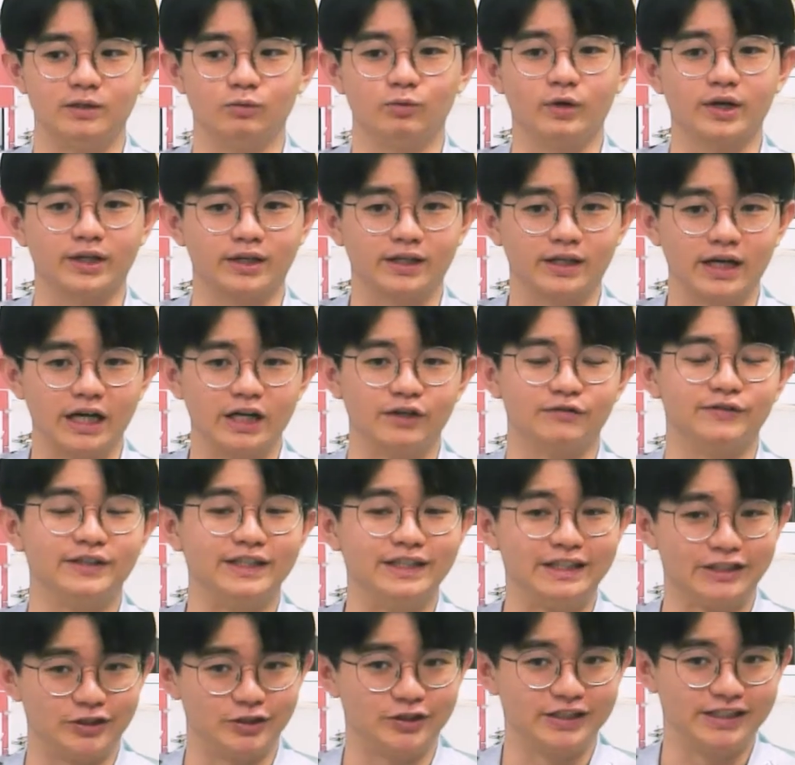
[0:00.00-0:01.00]
what kind of
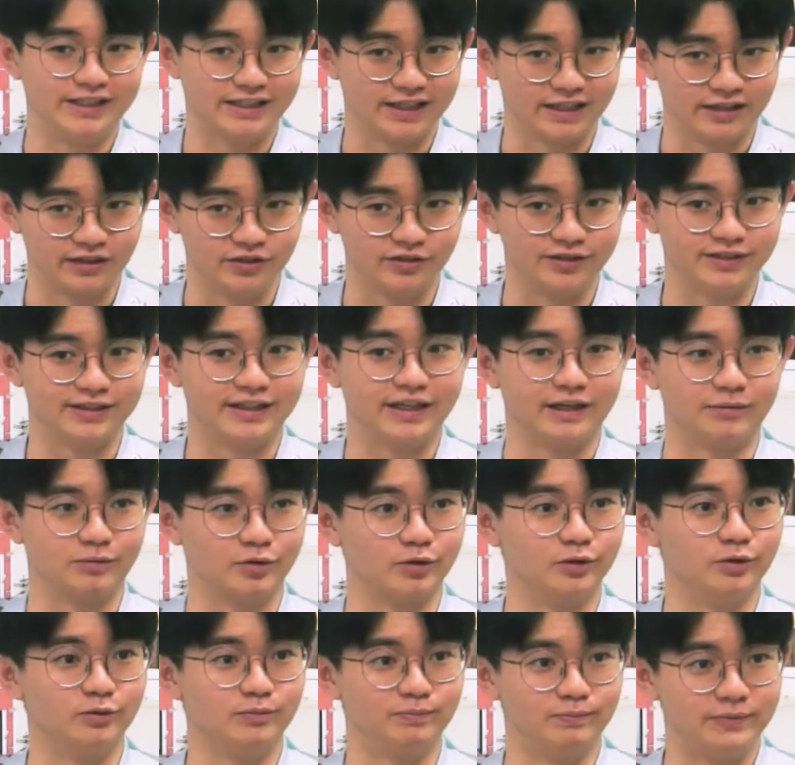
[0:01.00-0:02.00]
interior designers that I'm
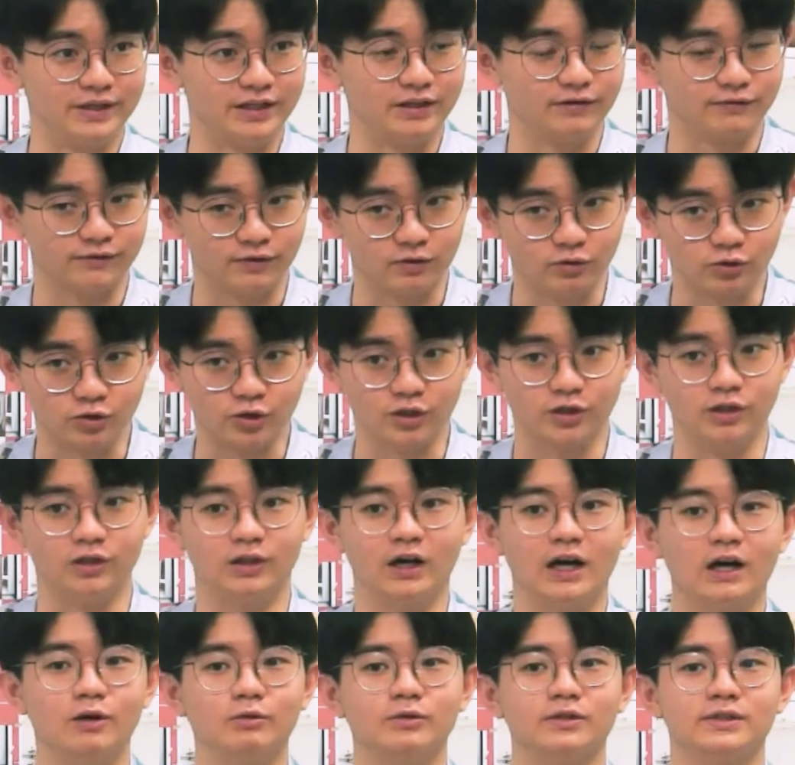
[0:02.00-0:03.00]
going to be in the future,
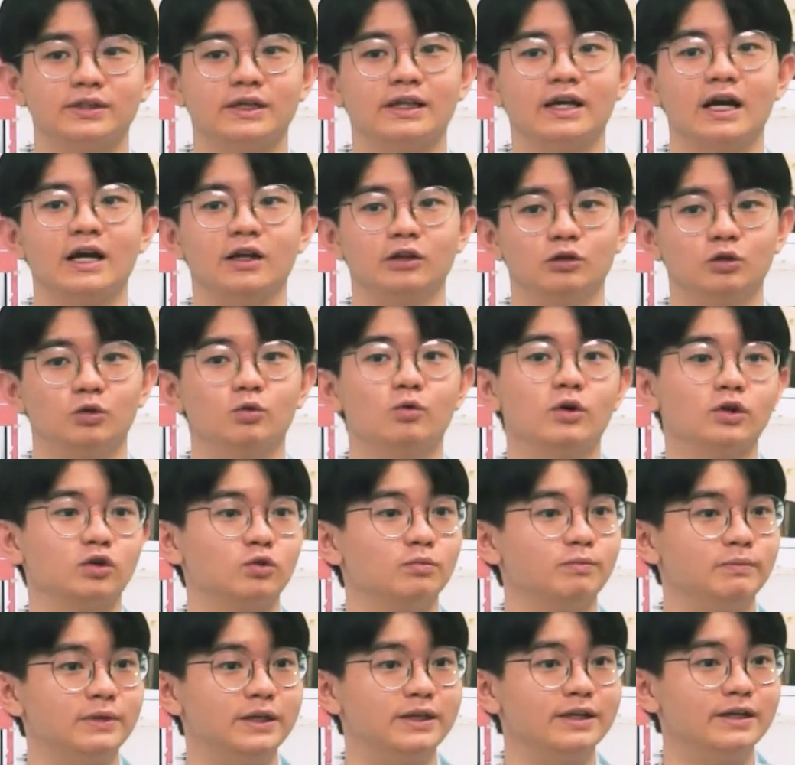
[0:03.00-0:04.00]
I would say I don't want to
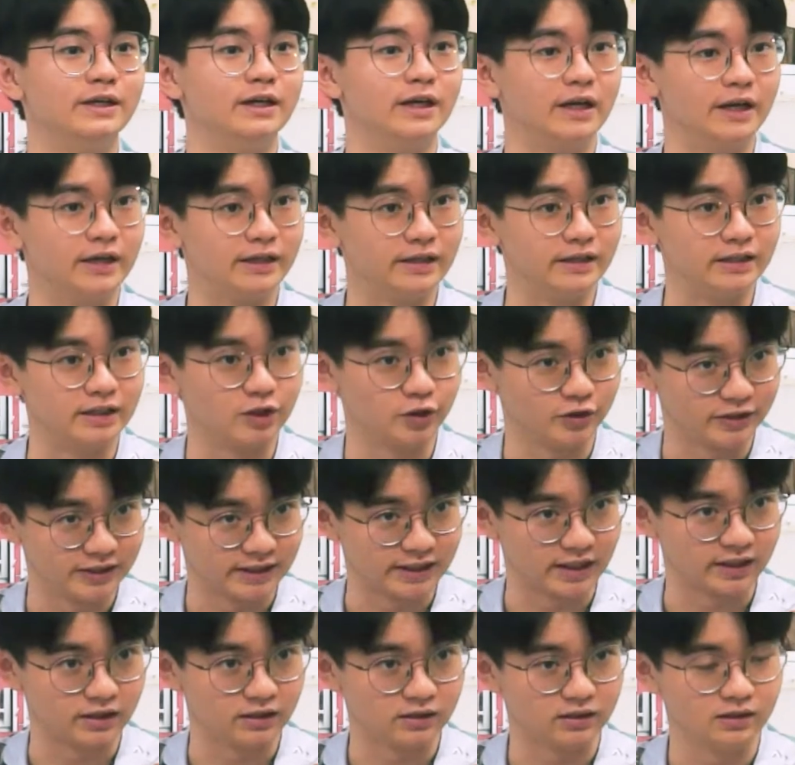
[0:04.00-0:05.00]
be an interior
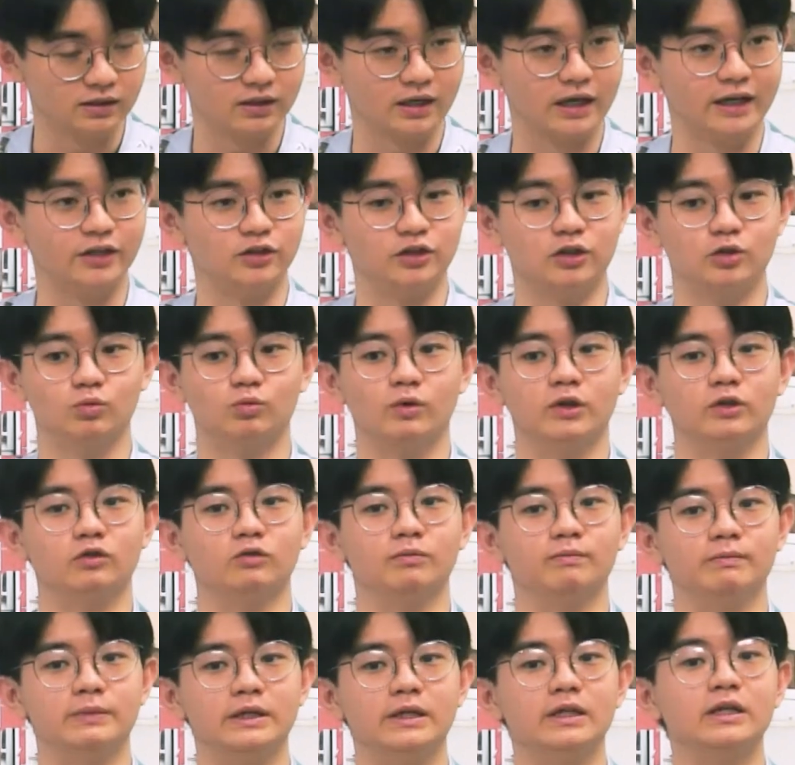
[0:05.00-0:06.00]
designer. I just want to
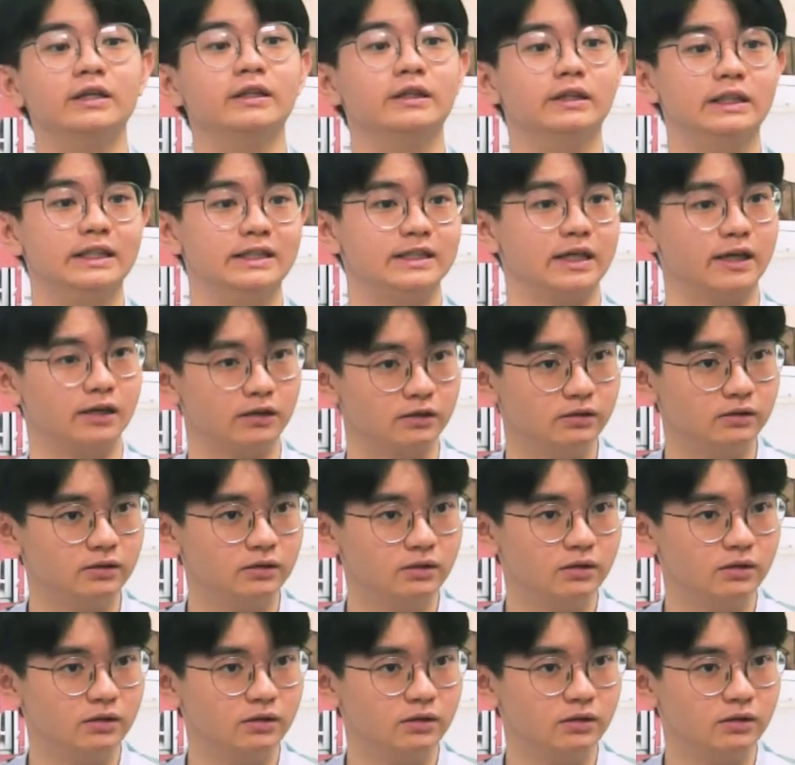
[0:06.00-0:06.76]
be a designer.